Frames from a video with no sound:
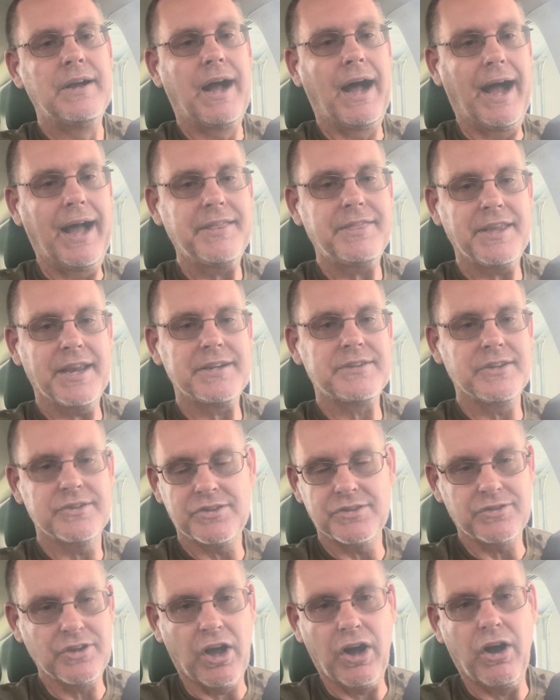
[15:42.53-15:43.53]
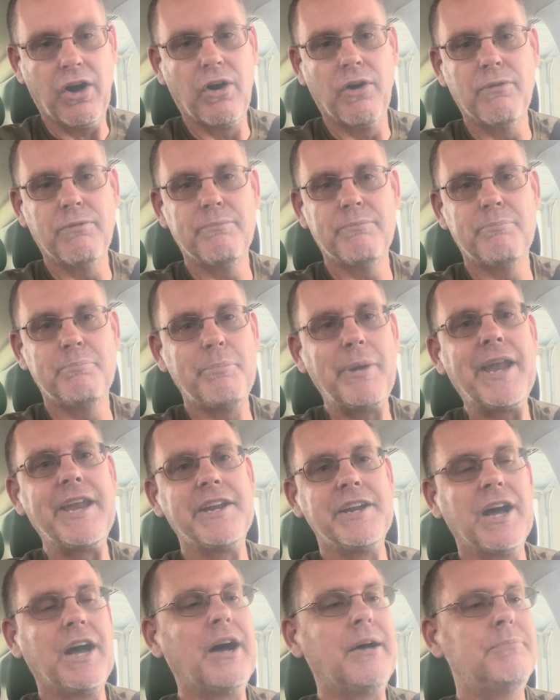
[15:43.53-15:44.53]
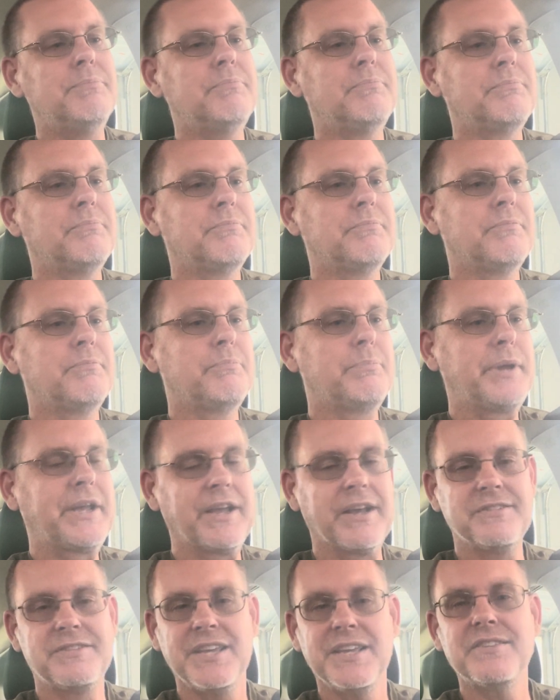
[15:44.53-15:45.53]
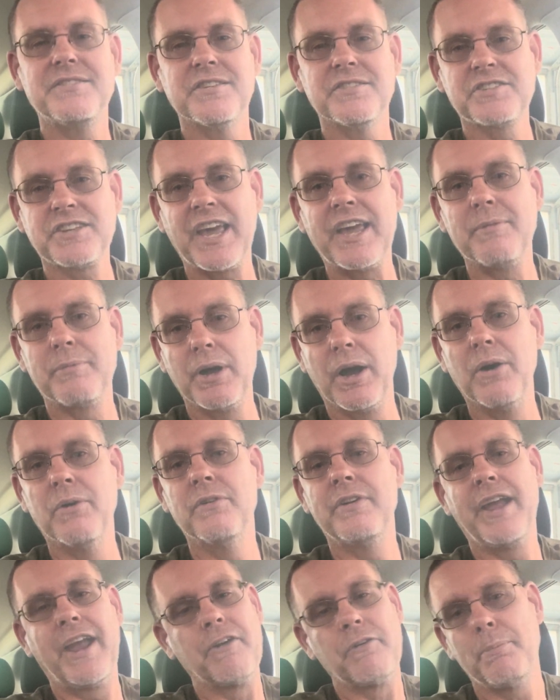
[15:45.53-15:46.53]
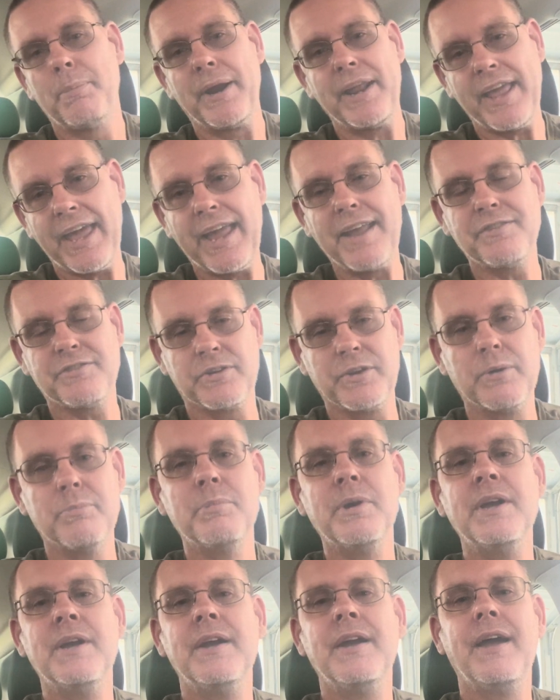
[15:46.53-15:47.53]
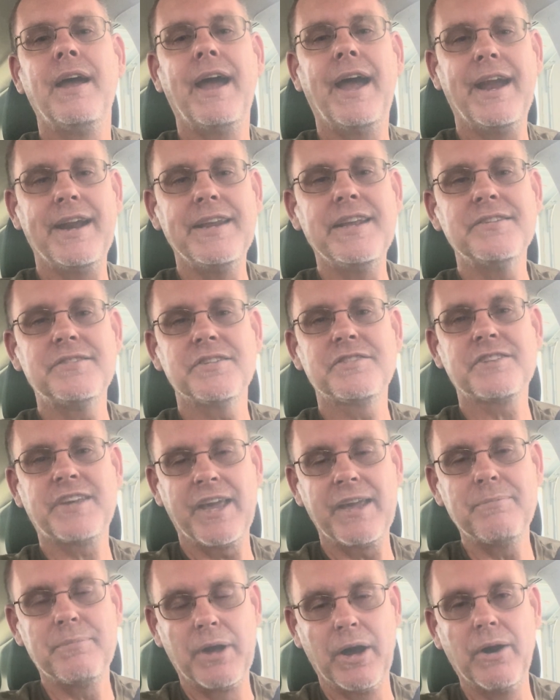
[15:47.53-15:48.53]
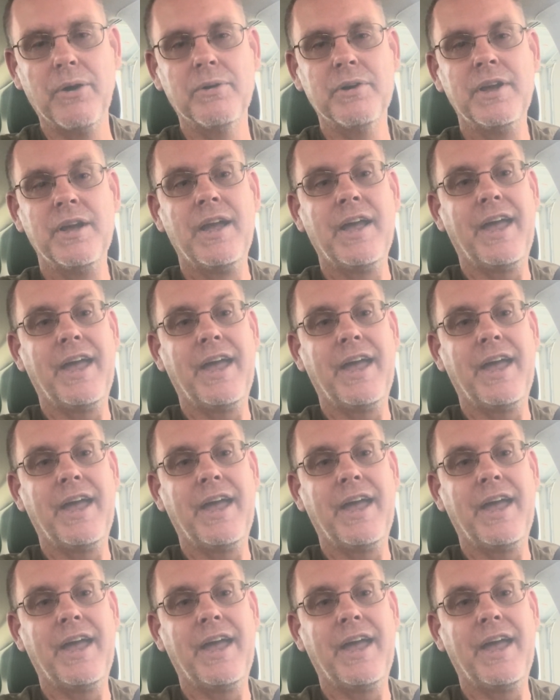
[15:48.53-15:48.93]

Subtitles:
I think this is all made up because he's the scapegoat. Everybody hates him, and he's a scapegoat.